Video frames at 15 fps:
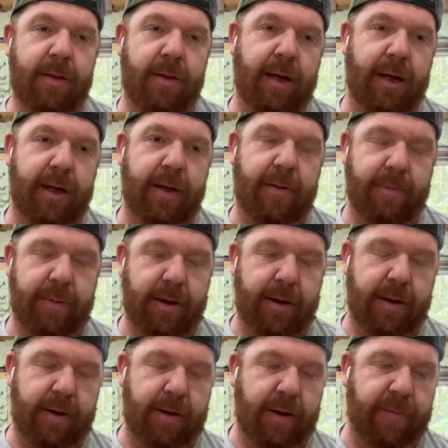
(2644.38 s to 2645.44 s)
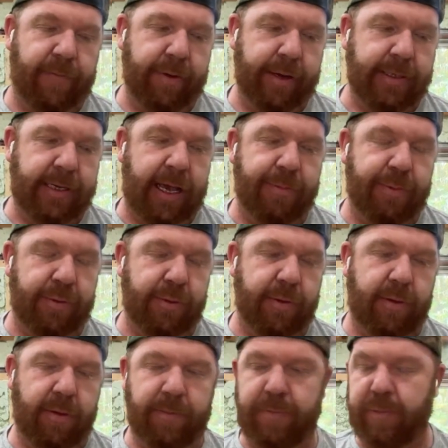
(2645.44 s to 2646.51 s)
And for example,
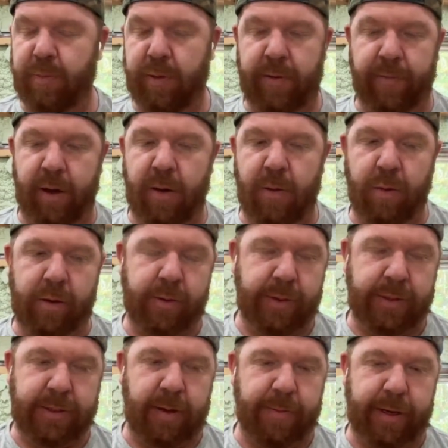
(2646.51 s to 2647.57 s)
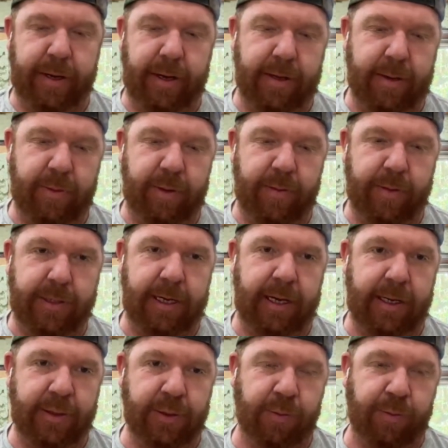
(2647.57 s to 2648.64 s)
we've all worked with somebody that we would
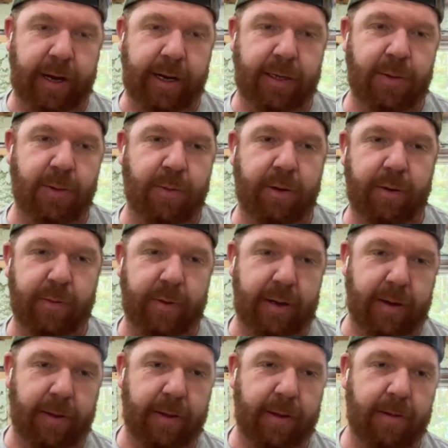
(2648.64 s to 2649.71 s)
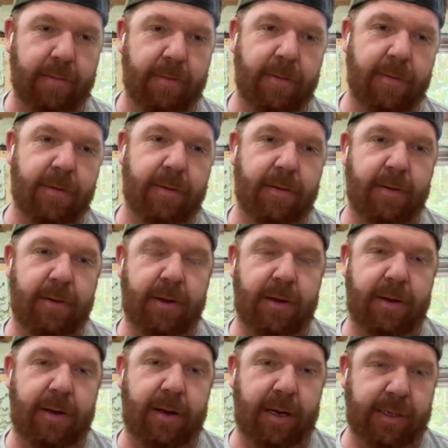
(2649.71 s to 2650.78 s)
say is great to work with.
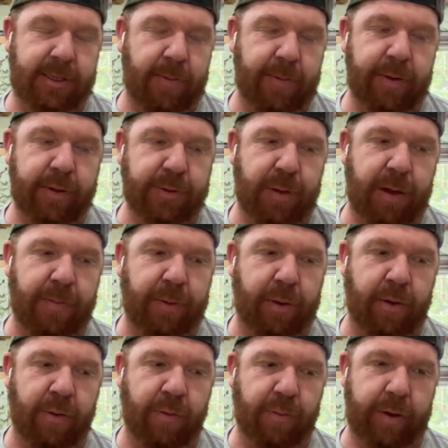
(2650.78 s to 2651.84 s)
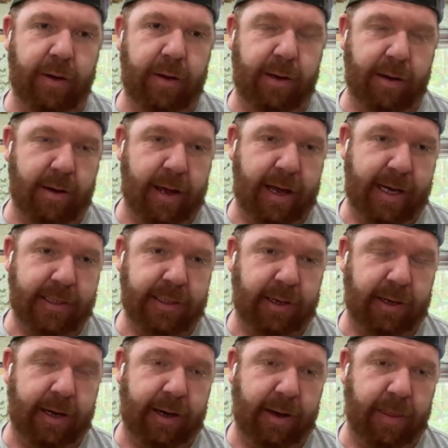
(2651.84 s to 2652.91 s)
And some of those people are really good at
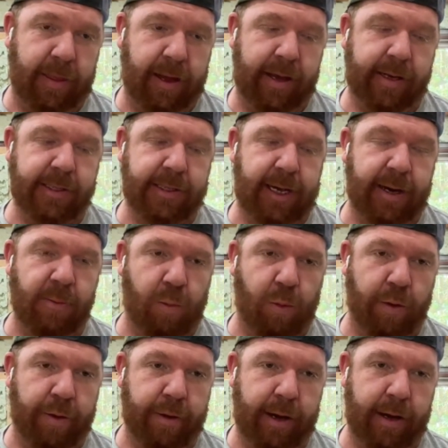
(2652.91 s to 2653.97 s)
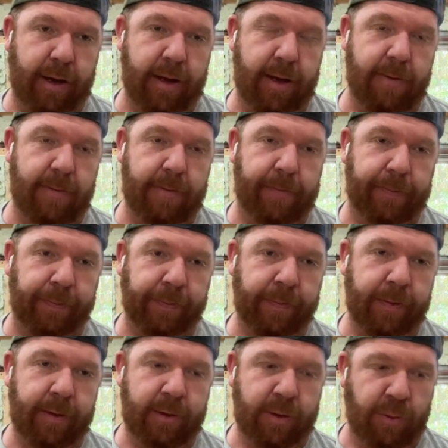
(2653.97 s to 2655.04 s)
escalating things and wording it.
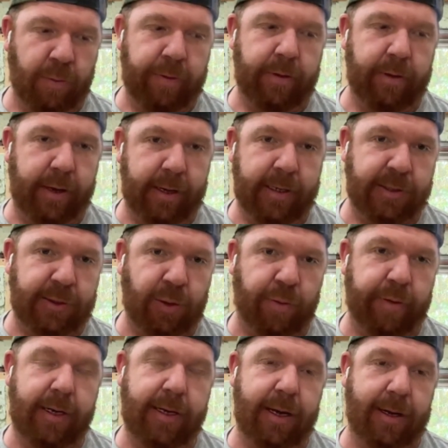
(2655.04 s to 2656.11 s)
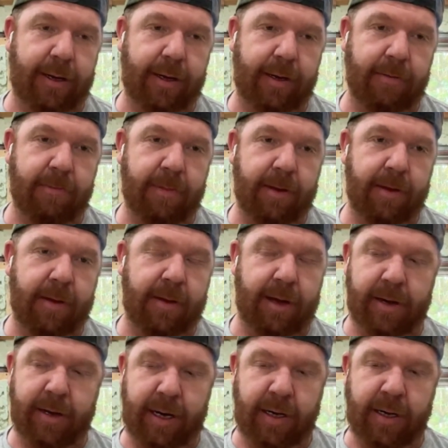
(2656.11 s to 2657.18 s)
They're really good at storytelling.
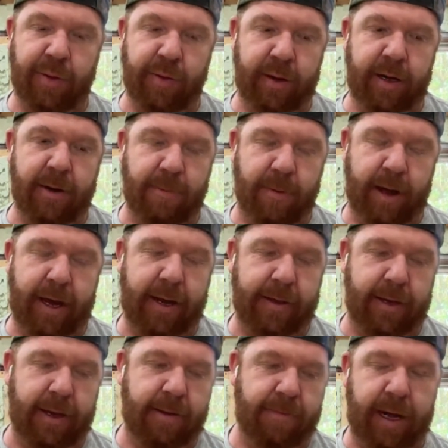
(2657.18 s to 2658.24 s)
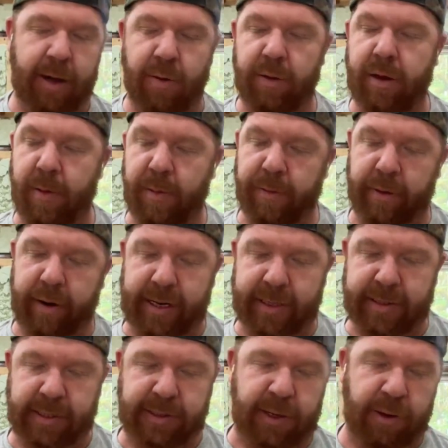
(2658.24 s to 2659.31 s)
And they do it in a way that they don't come
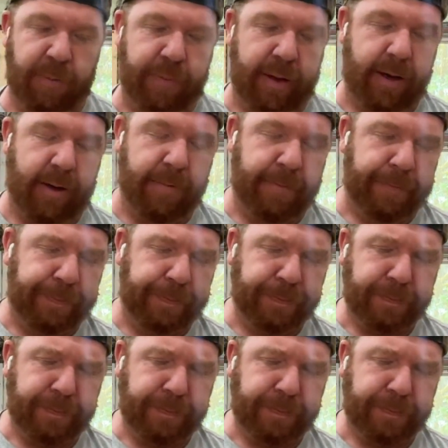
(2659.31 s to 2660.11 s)
across as stupid.